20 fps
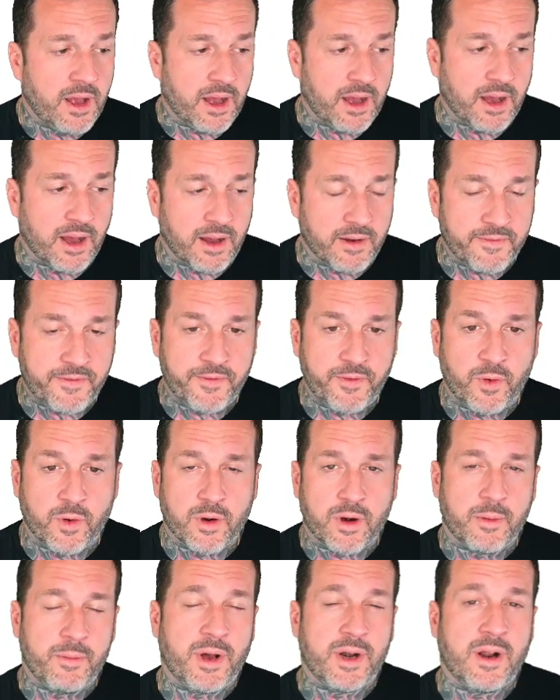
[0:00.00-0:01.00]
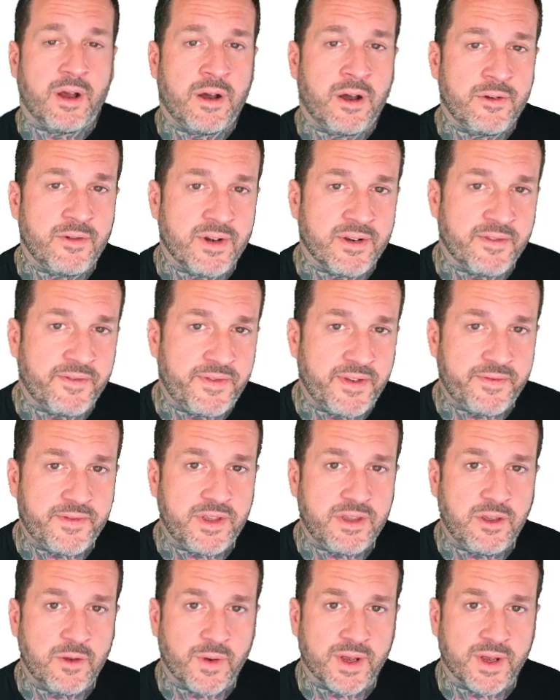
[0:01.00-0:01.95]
uh, for about one hundred fifty